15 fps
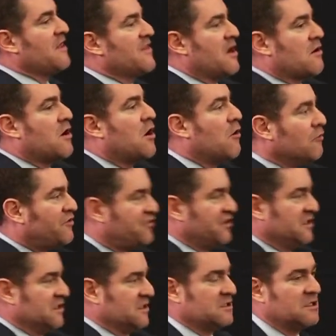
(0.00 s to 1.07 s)
their
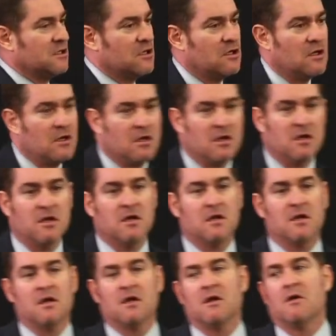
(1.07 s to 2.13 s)
coaches
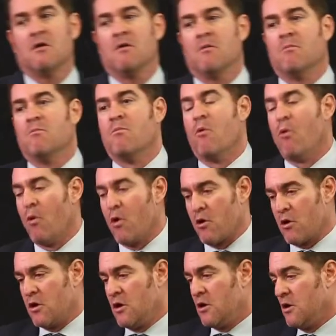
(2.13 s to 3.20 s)

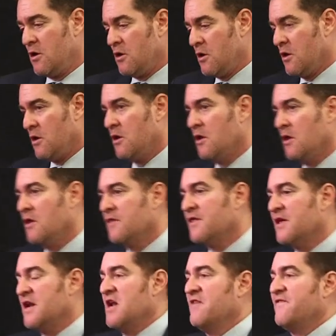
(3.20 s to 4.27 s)
more
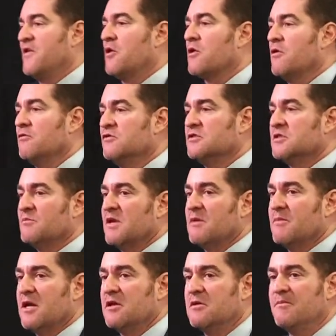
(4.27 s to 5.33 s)
than NFL coaches are being
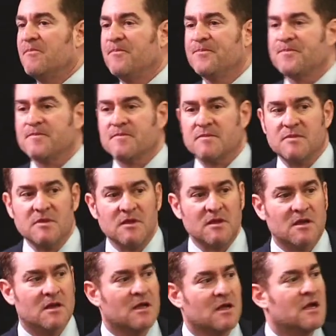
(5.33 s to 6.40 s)
paid.
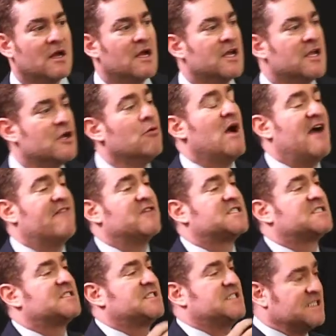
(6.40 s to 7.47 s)
You have
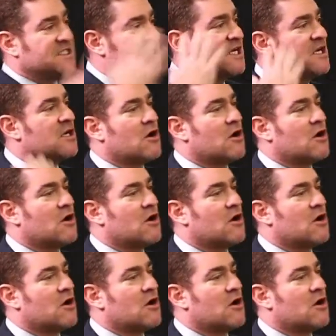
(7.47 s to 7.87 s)
assistant